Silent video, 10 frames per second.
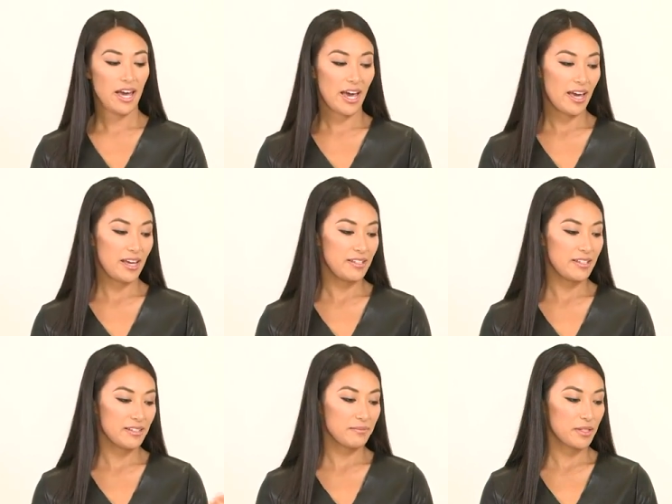
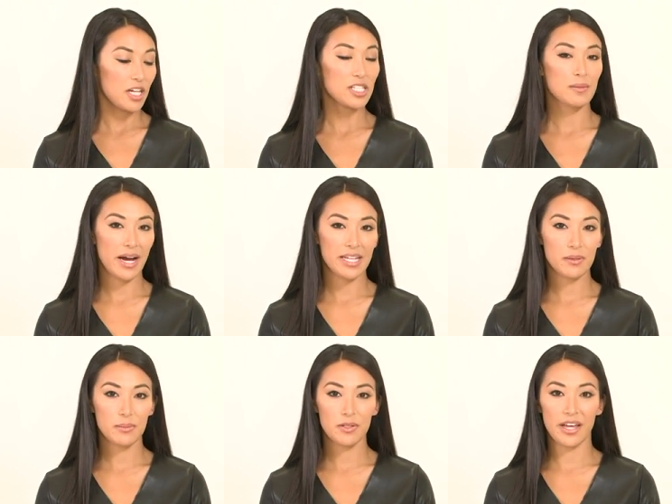and
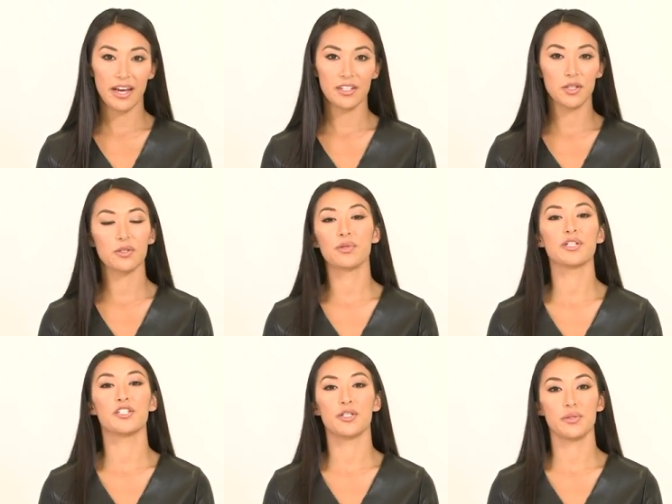customizable that you could
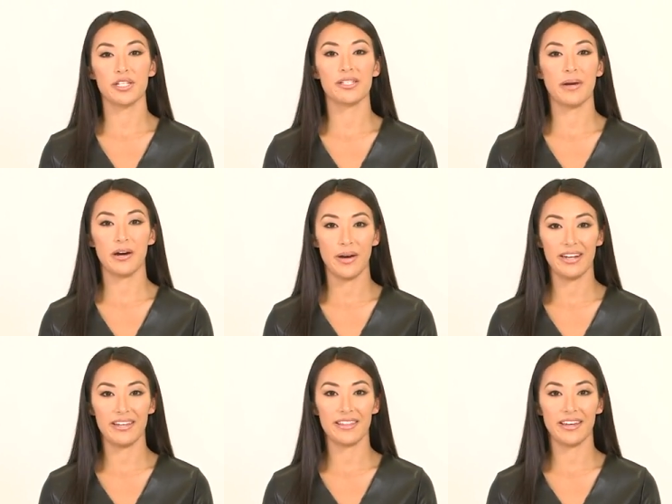really do just about
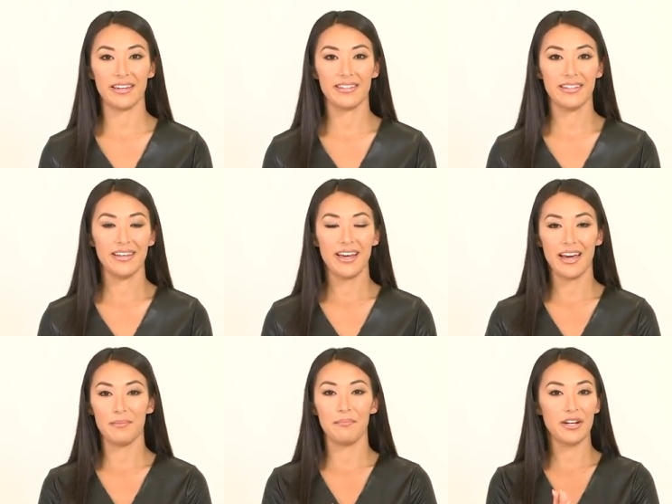anything.
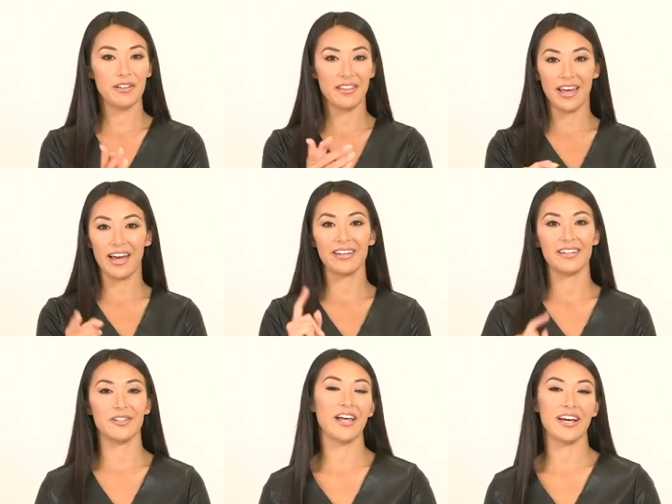And better than that,
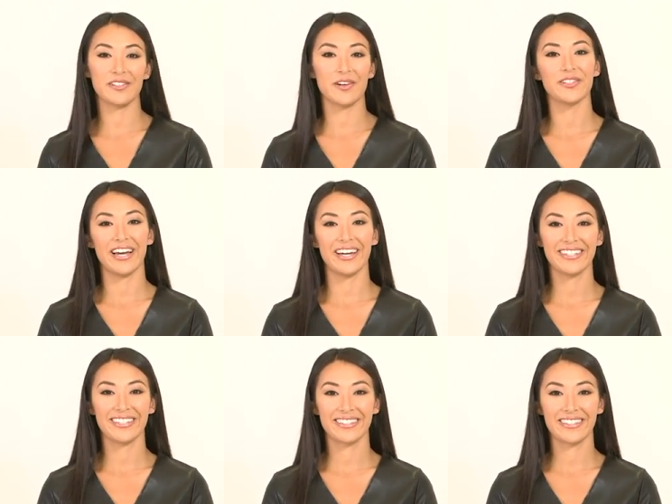it'll last all day.